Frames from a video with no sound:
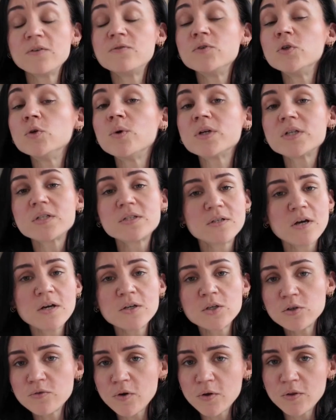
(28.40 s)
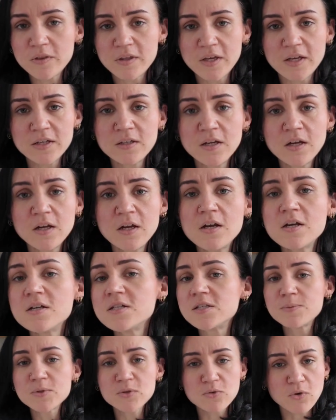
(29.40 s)
If you want to start your own thing,
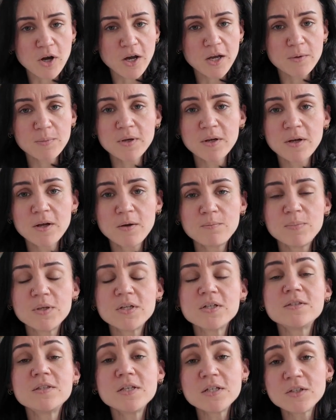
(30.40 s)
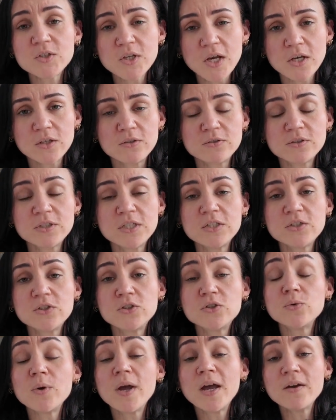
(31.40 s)
subscribe, because this channel
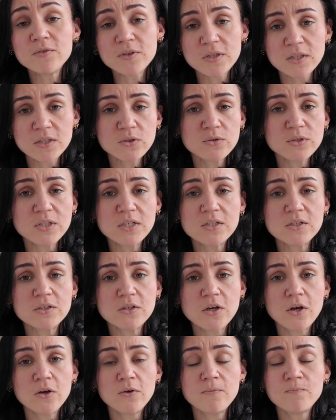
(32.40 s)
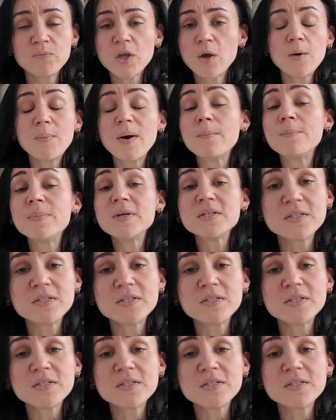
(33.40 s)
teaches you everything you need to know about